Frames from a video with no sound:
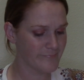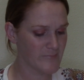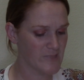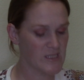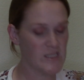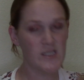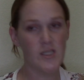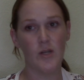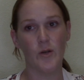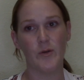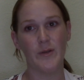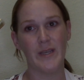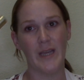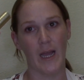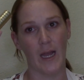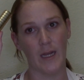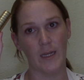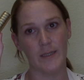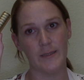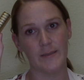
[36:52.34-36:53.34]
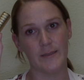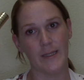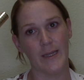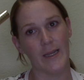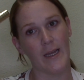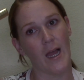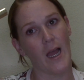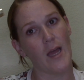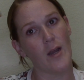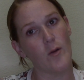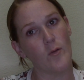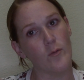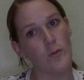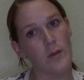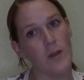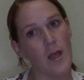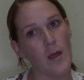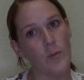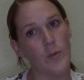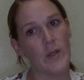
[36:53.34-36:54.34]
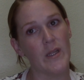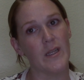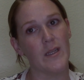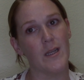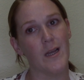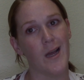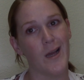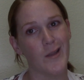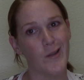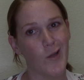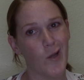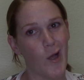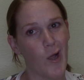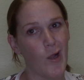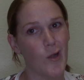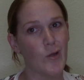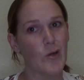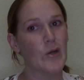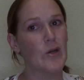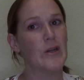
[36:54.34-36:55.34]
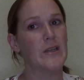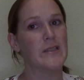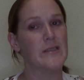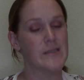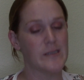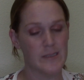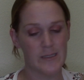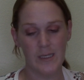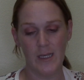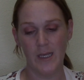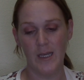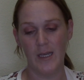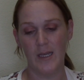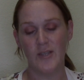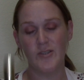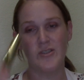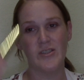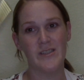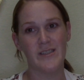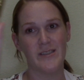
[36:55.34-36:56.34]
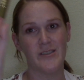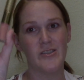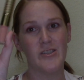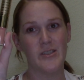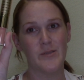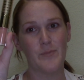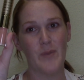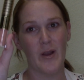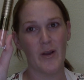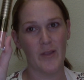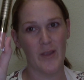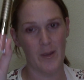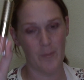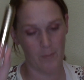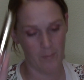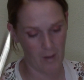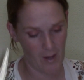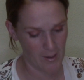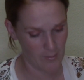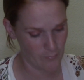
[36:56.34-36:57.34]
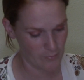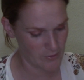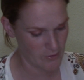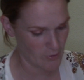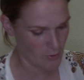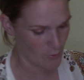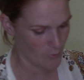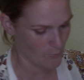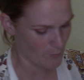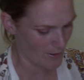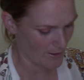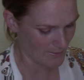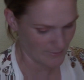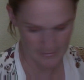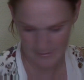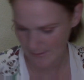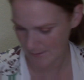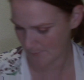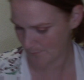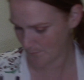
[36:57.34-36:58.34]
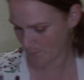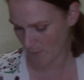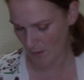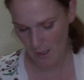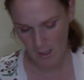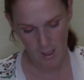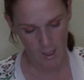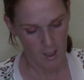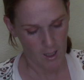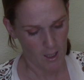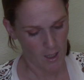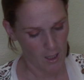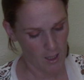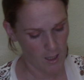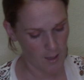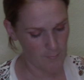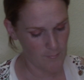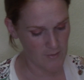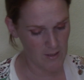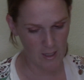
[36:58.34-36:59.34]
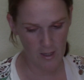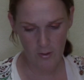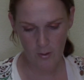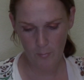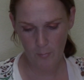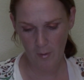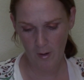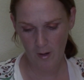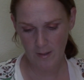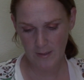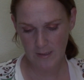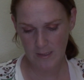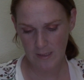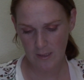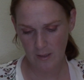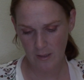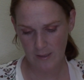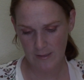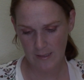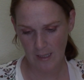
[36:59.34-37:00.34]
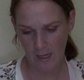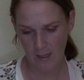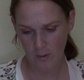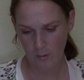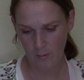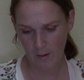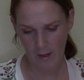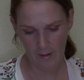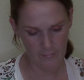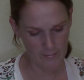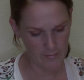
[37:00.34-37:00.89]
So yeah, like, I don't love it. The color is, just bear that in mind when you go to buy this. The other product here is, I don't have